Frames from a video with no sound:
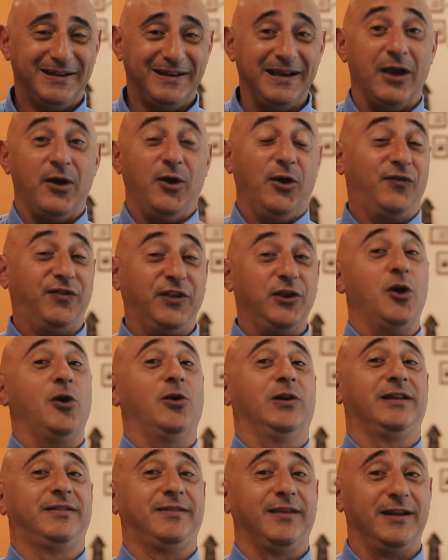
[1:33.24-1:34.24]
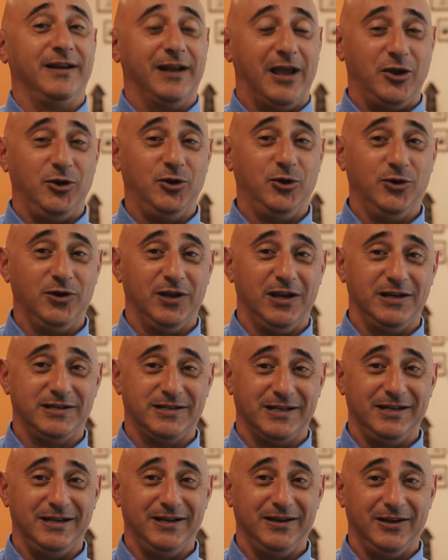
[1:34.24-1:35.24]
Now, if the only thing that you need
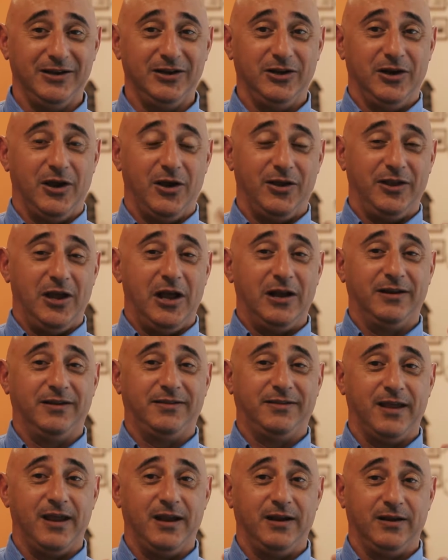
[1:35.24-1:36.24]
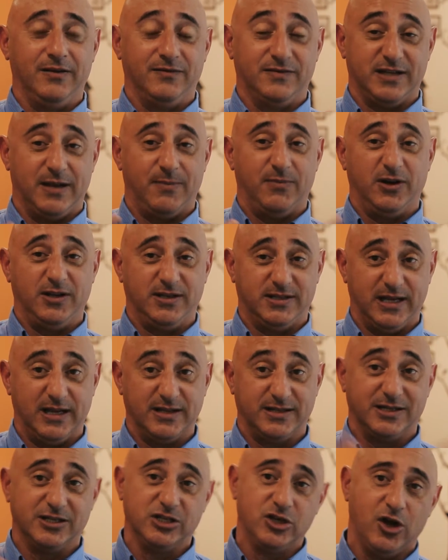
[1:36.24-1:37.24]
to, you know, the only thing if somebody
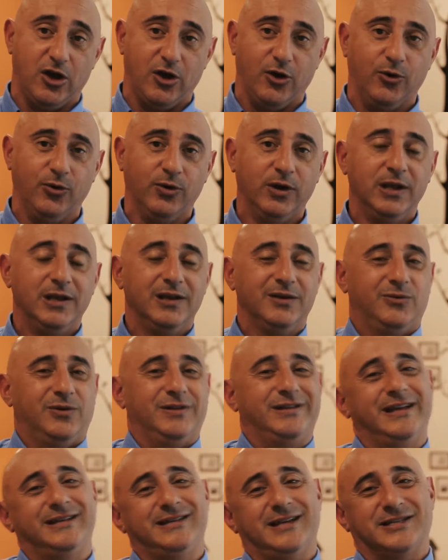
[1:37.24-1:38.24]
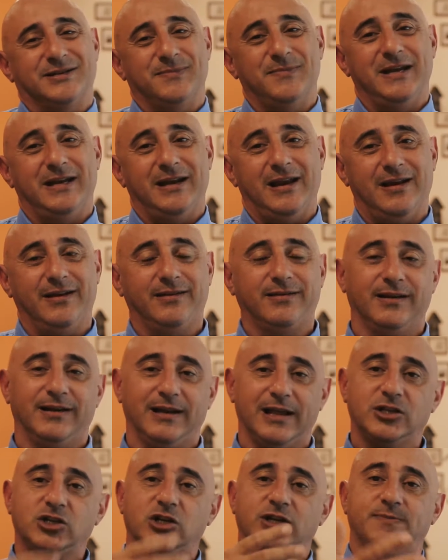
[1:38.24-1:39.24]
says is no, well, that doesn't mean anything.
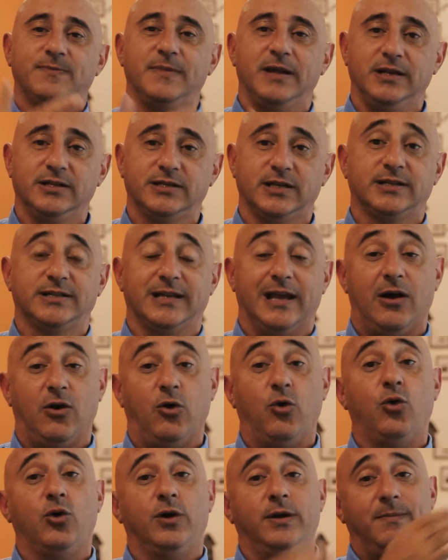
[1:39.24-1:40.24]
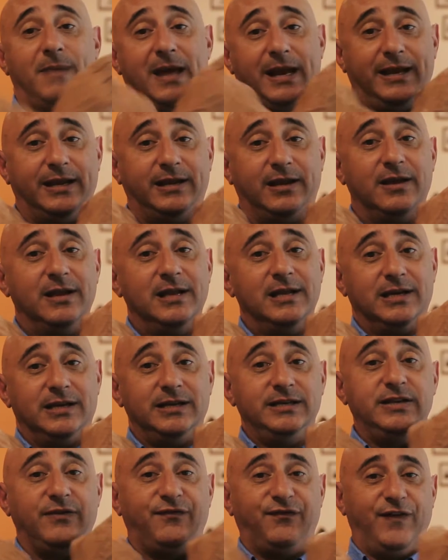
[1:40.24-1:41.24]
That just means it's our automatic
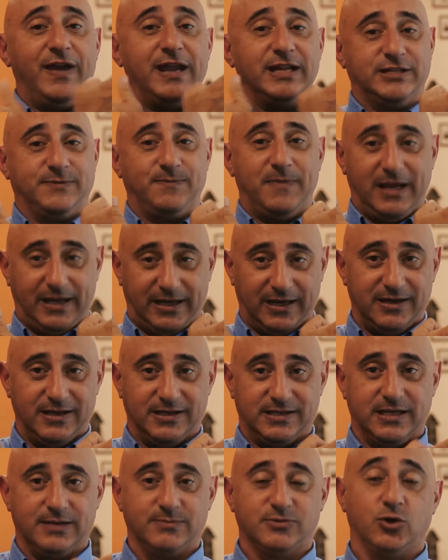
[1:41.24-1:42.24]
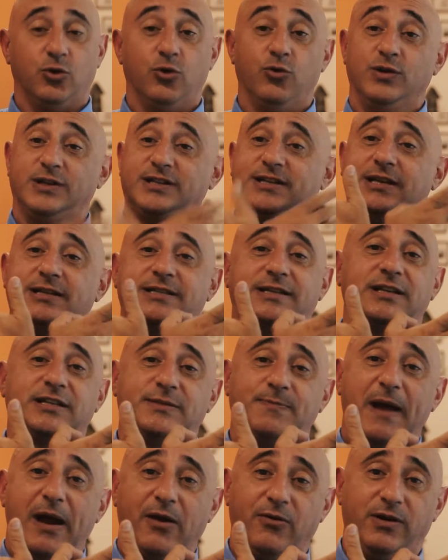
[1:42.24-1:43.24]
defense mechanisms or
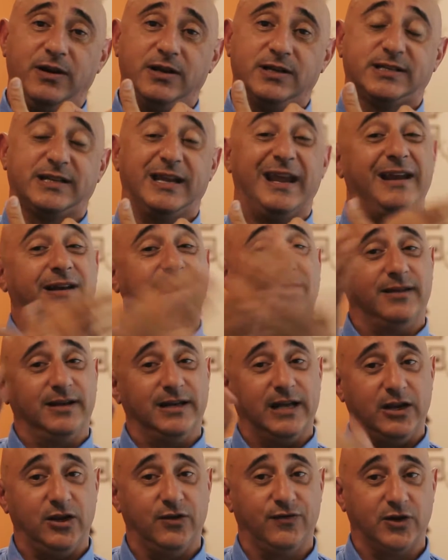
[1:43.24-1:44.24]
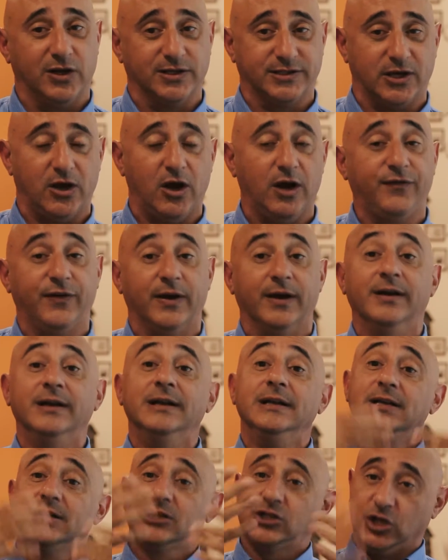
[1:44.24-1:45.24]
resistance barriers to anything that you've got to offer.
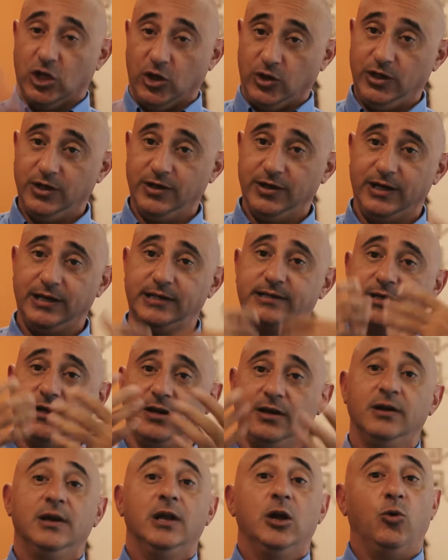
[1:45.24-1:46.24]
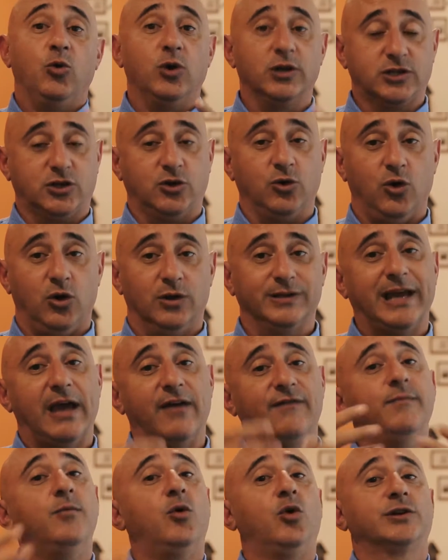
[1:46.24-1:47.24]
So you need to, what's called,
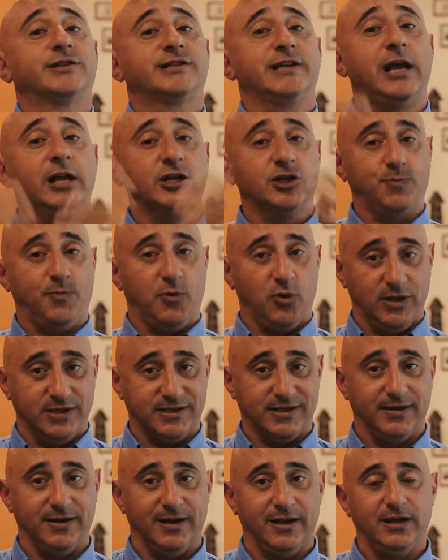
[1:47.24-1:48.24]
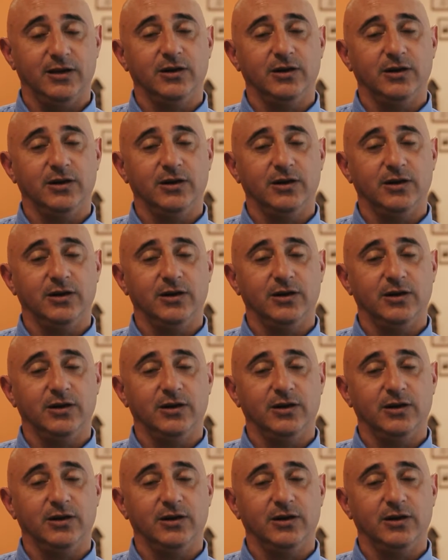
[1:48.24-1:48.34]
have more touch points in there.